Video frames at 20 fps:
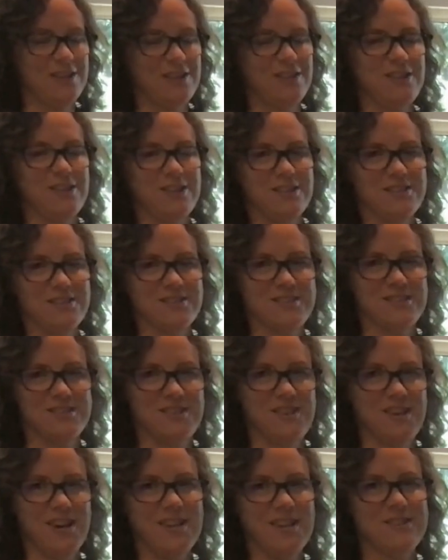these
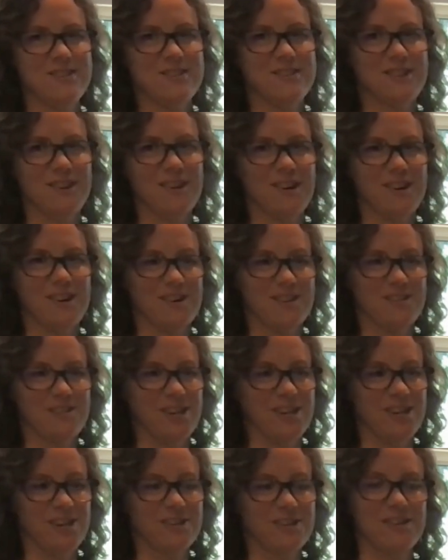nuts are
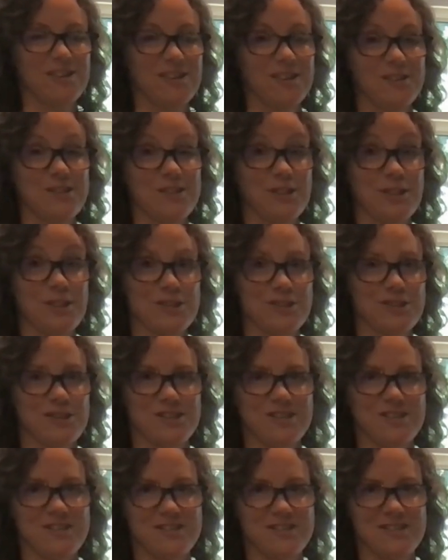like a
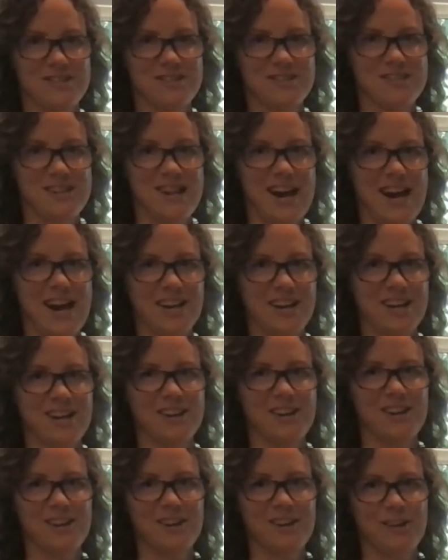delicious snack
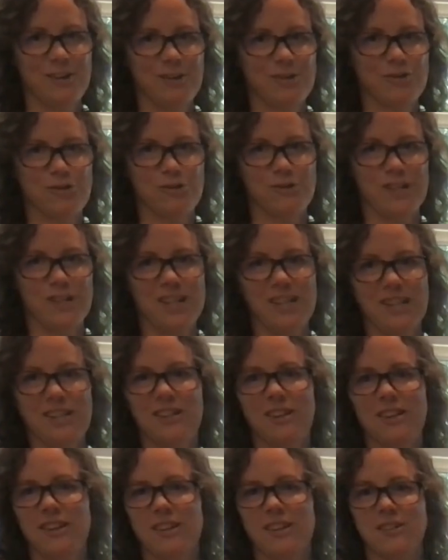treat,
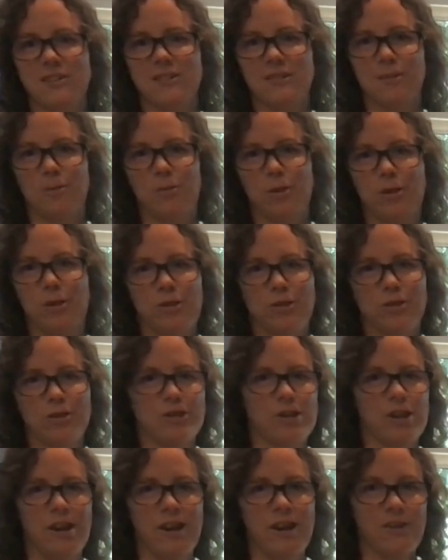something you could
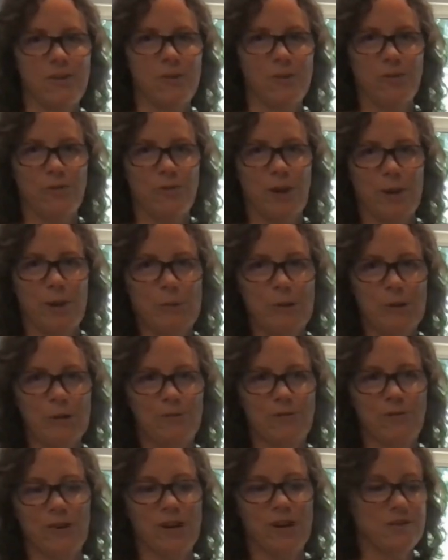share with family
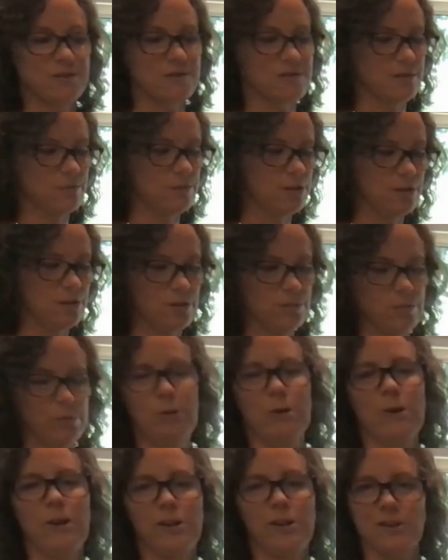and friends, something you could
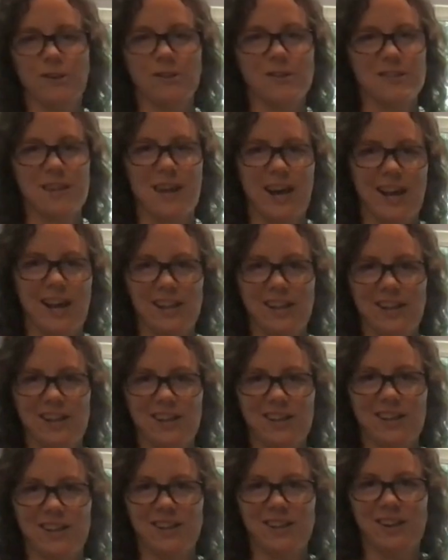put on your
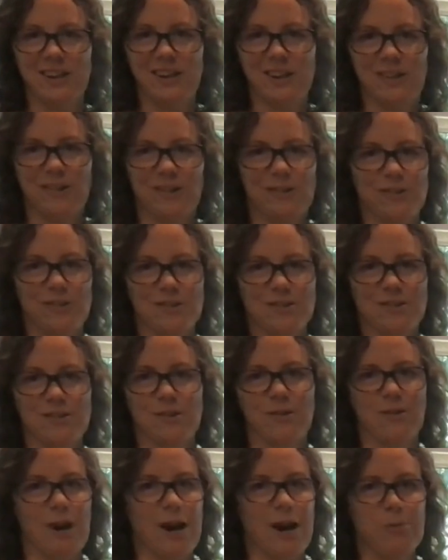salad or just
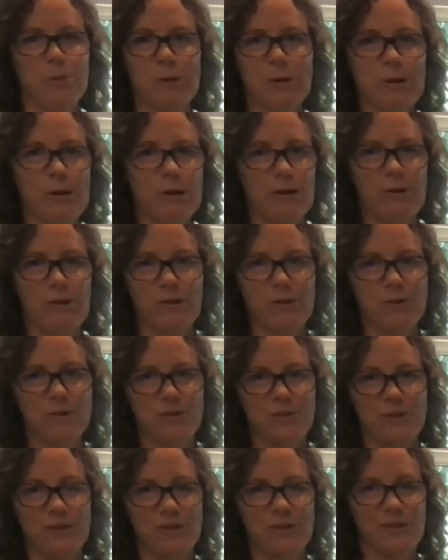a grab and go.
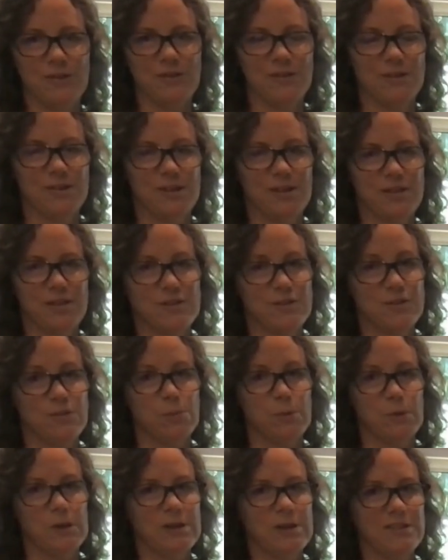And it's
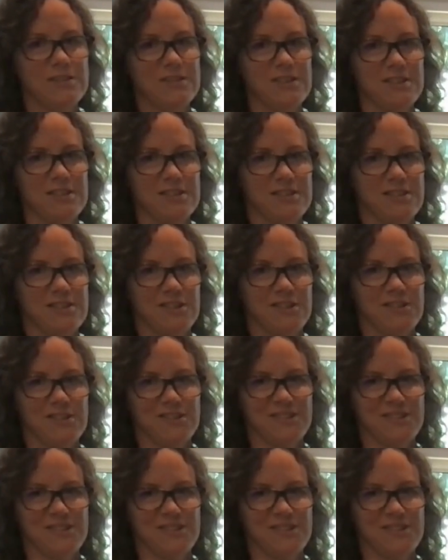super easy too.